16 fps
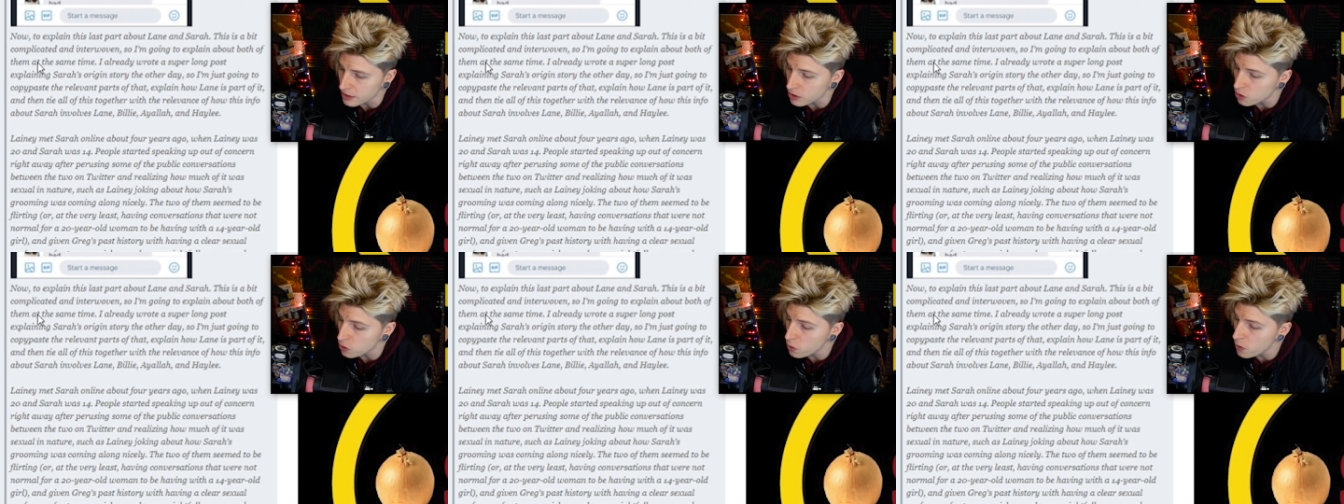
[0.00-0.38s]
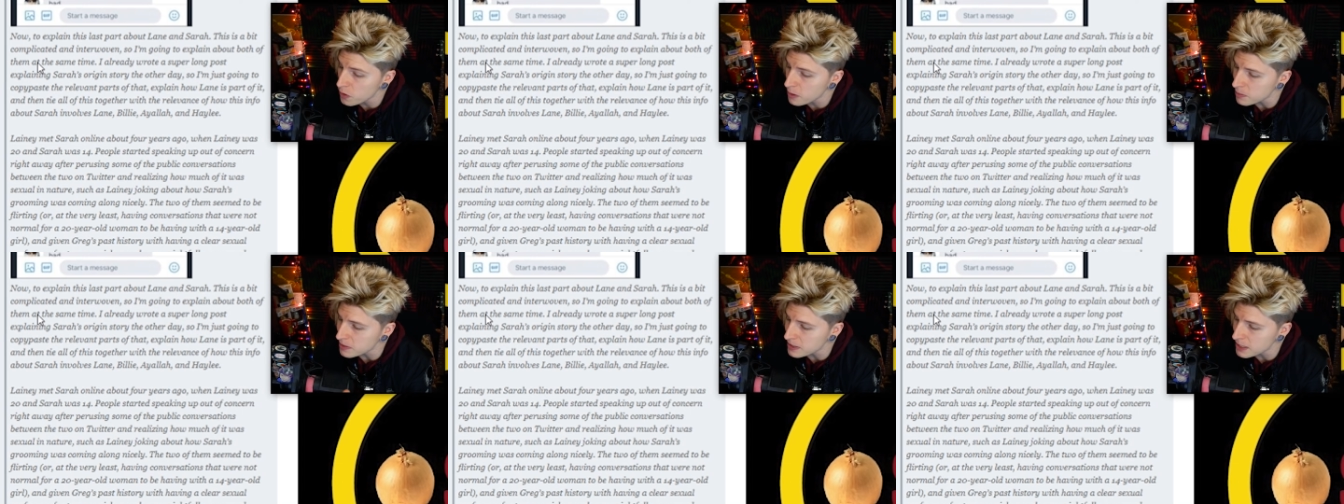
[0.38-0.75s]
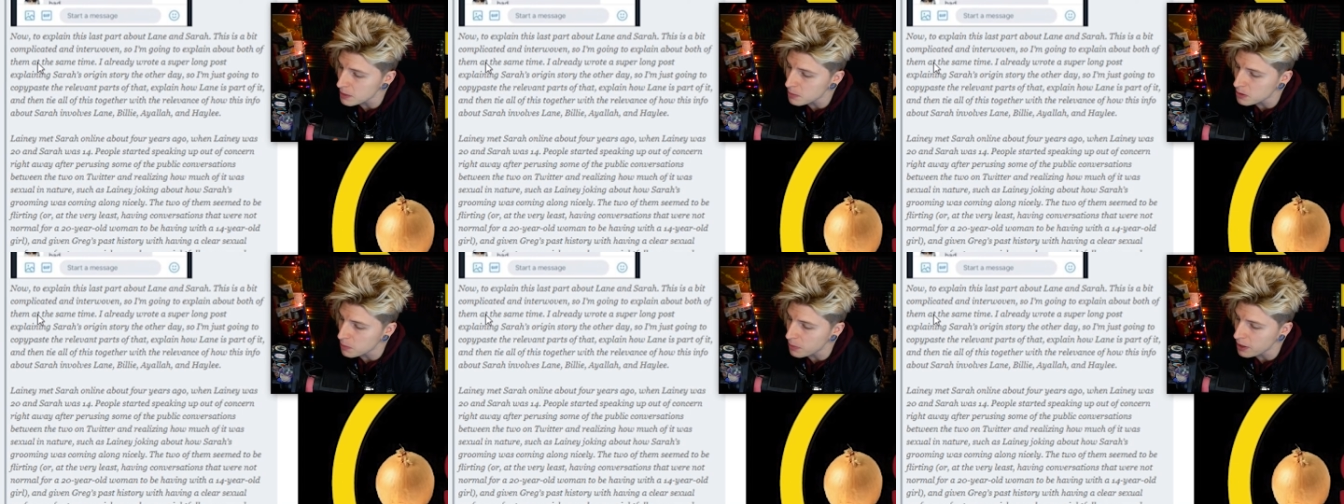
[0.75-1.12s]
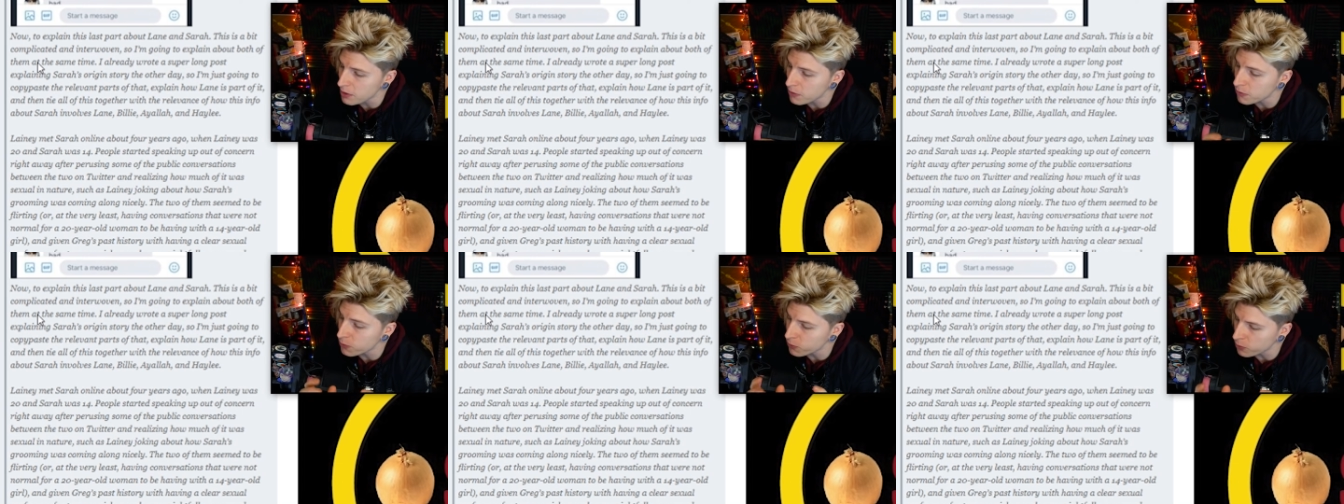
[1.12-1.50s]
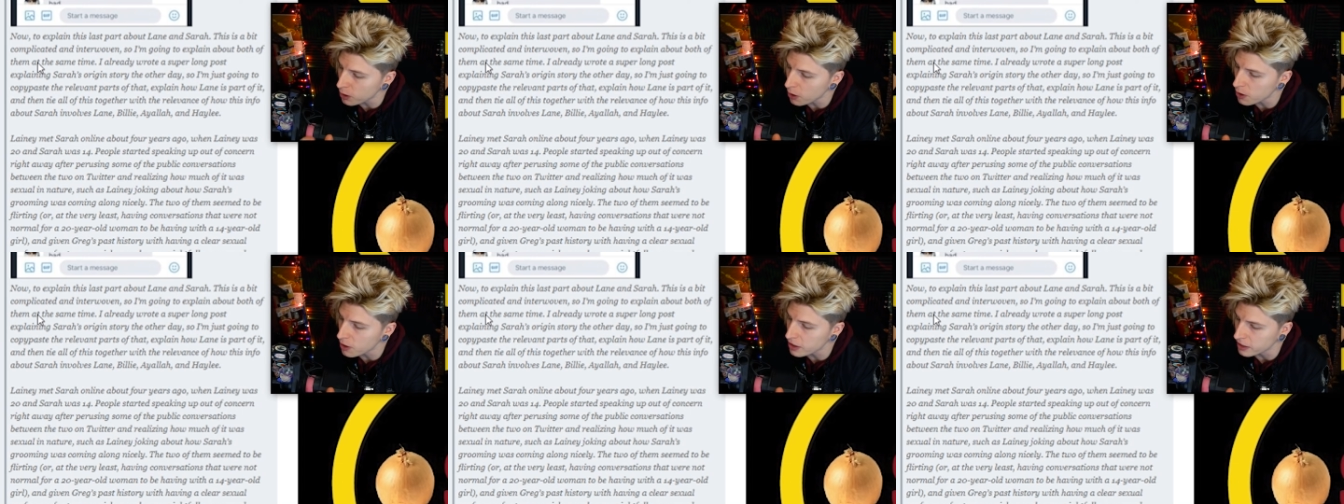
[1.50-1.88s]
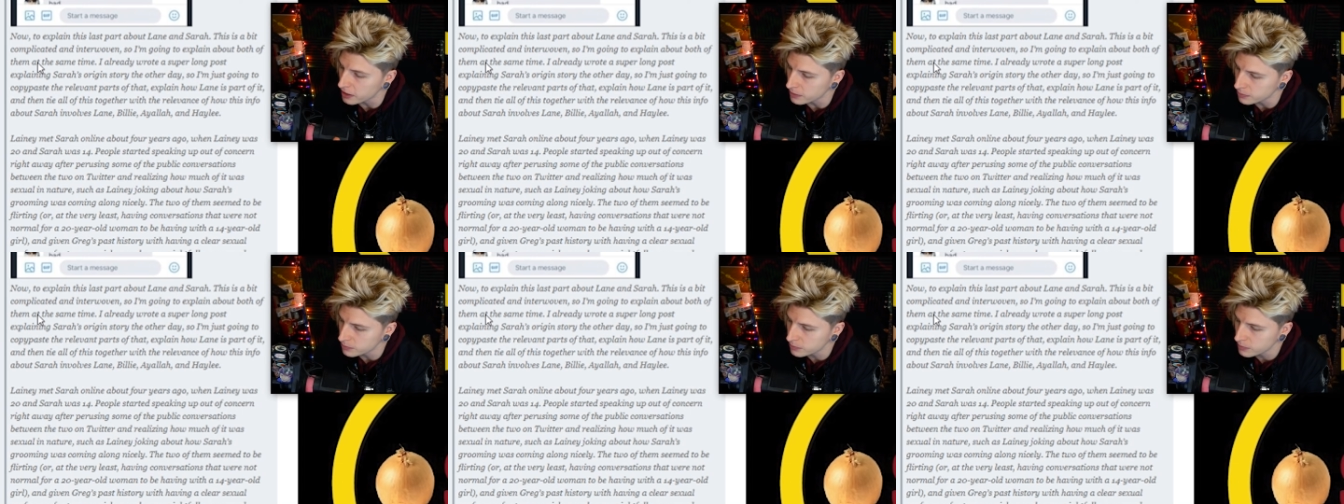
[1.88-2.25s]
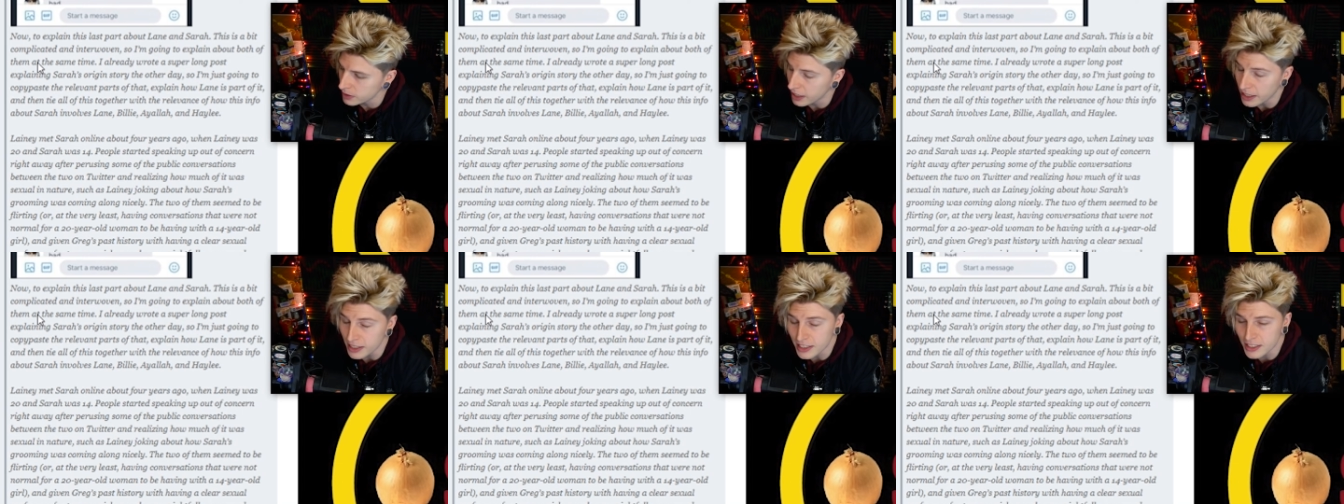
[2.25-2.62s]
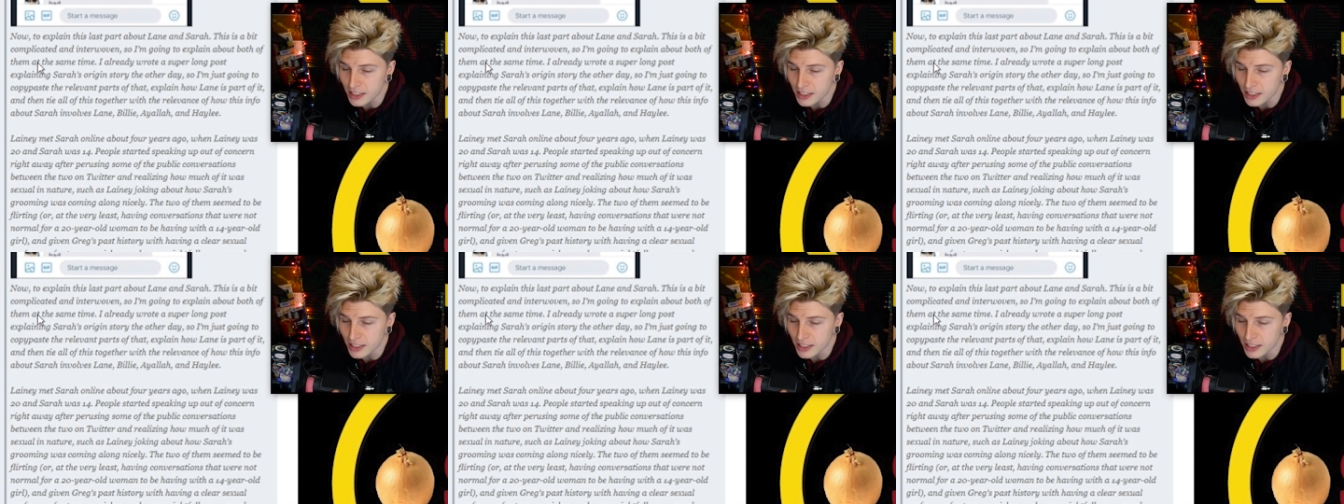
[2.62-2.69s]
The two of them seemed to be flirting and